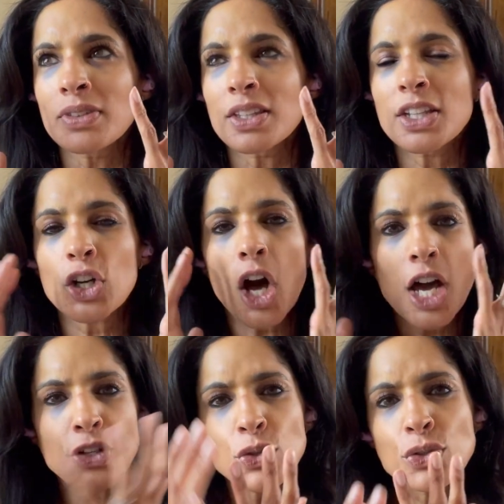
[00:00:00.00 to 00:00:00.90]
the
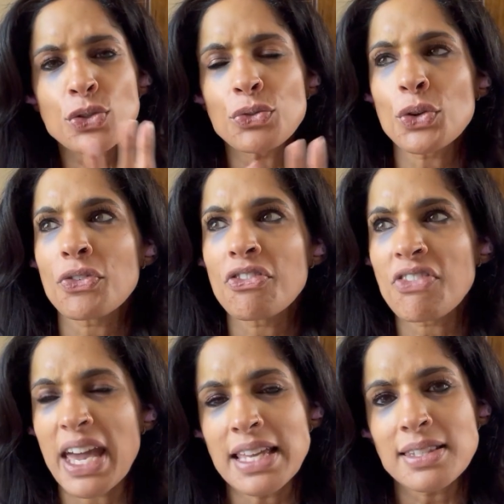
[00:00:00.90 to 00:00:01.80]
contours of your
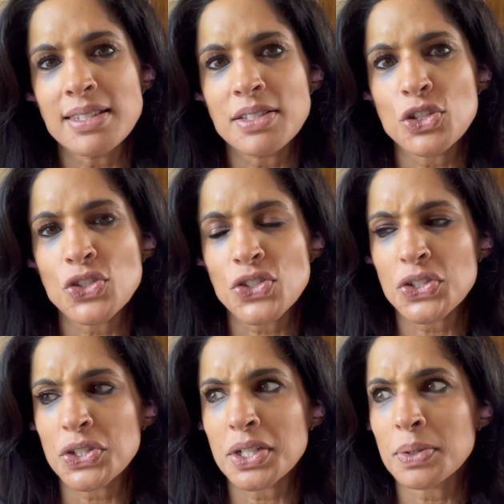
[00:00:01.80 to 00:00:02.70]
face just
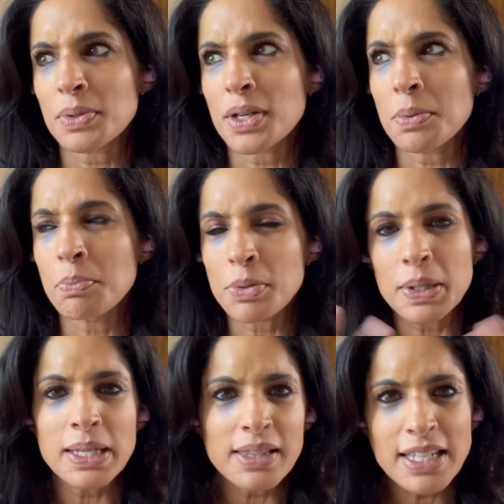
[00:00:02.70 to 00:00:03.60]

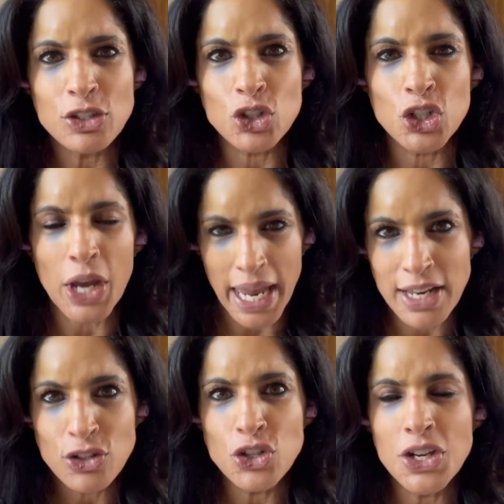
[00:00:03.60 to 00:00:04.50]
completely
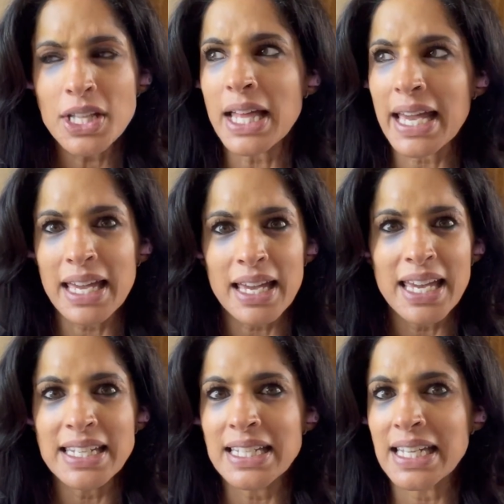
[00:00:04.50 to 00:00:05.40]
changing like
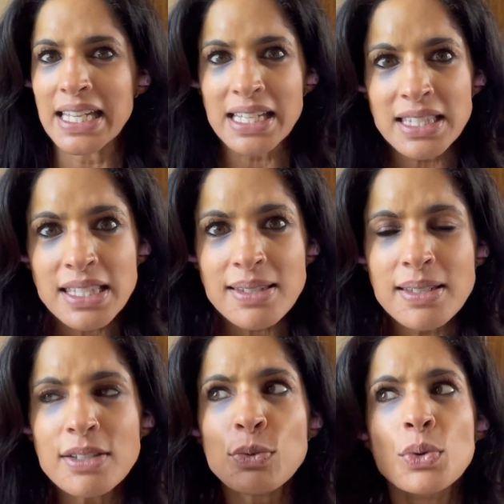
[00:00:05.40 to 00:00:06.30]
in an
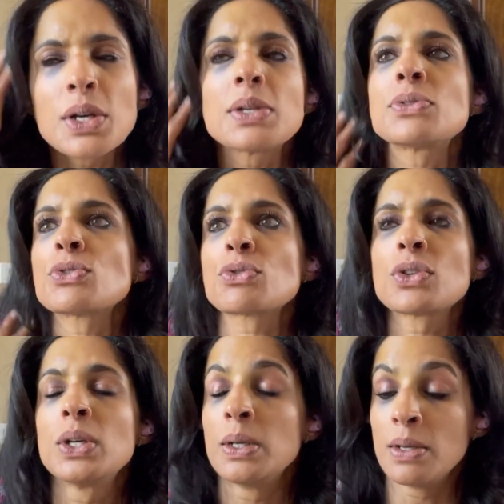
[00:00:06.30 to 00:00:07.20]
instant was
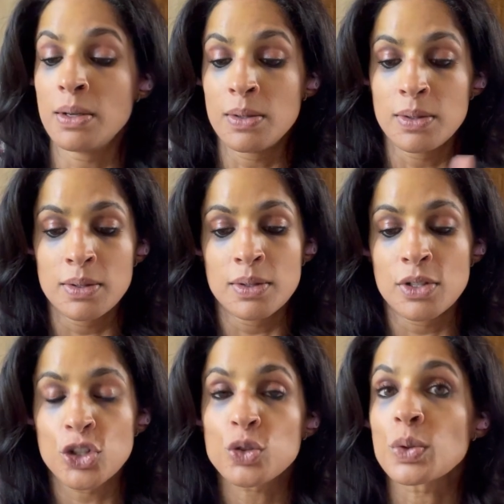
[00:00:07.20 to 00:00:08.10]

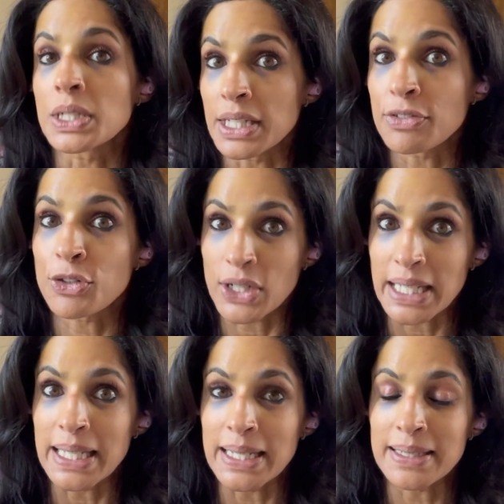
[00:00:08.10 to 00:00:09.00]
really
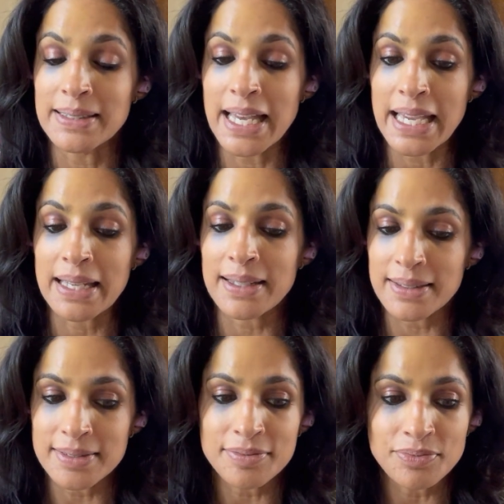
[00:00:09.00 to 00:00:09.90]
freaky. Like,
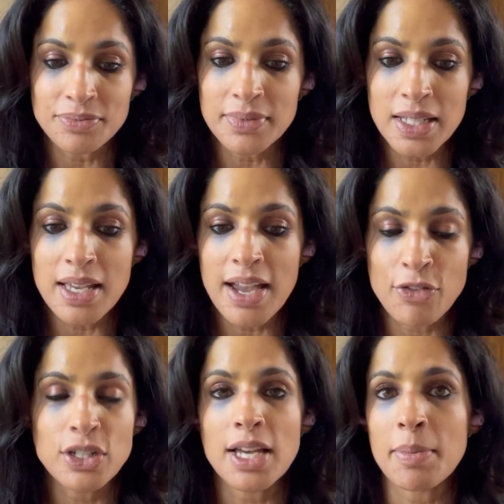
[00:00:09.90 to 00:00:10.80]

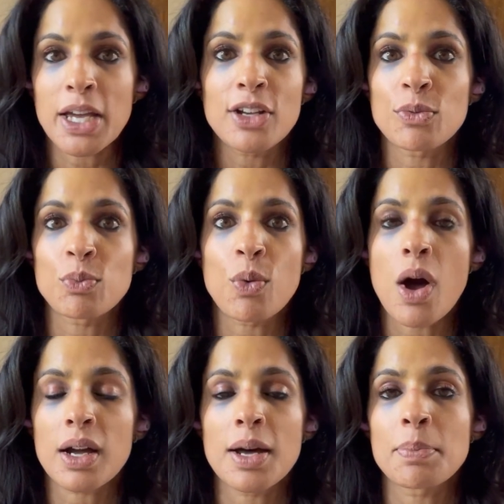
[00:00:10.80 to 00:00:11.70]
every time I
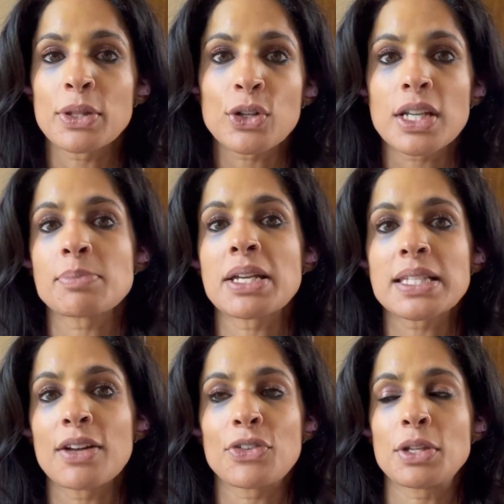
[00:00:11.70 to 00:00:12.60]
walk up and look at
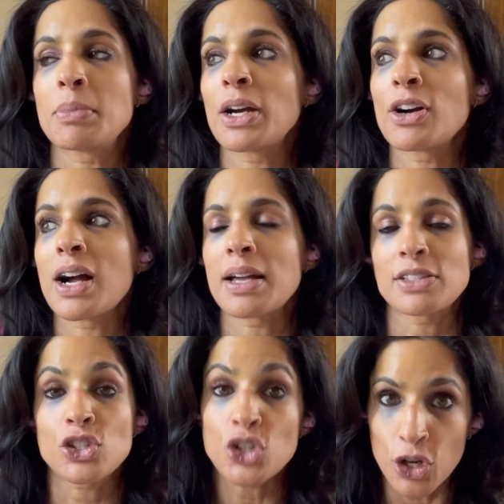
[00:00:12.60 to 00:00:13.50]
myself in the mirror, I
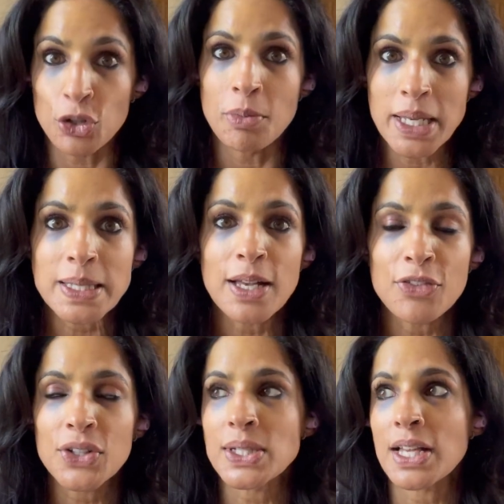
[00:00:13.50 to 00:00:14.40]
startle myself
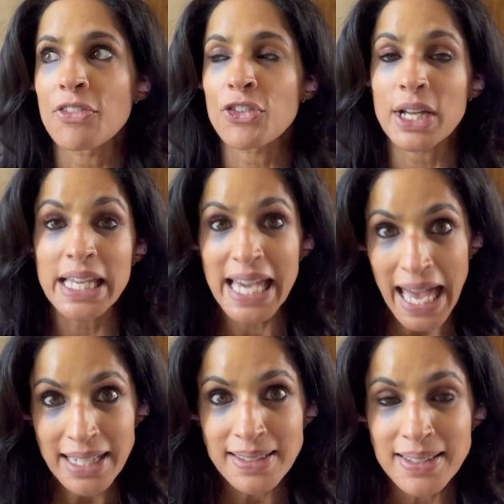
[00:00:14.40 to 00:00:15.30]
because I'll
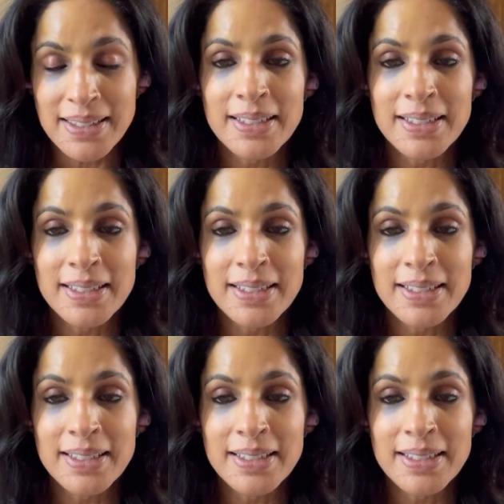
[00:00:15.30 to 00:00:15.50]
forget.